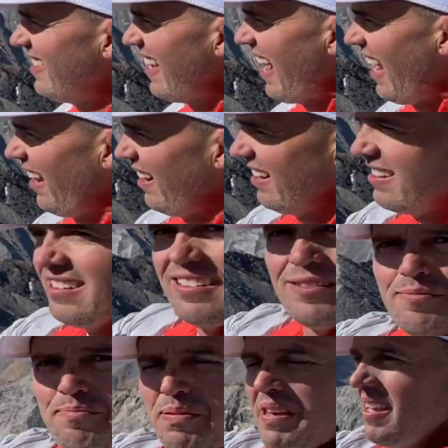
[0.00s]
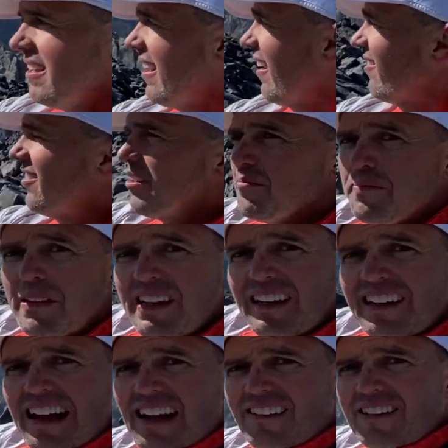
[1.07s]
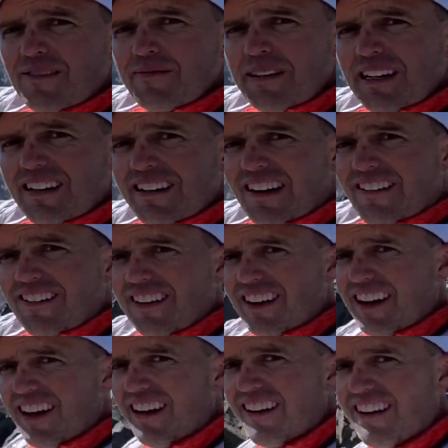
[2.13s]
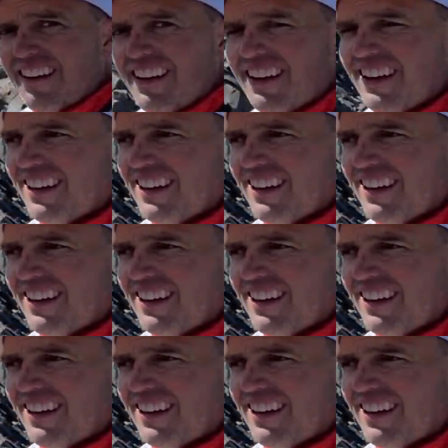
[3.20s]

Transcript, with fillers: have gone, because the whole point of going up there is to see the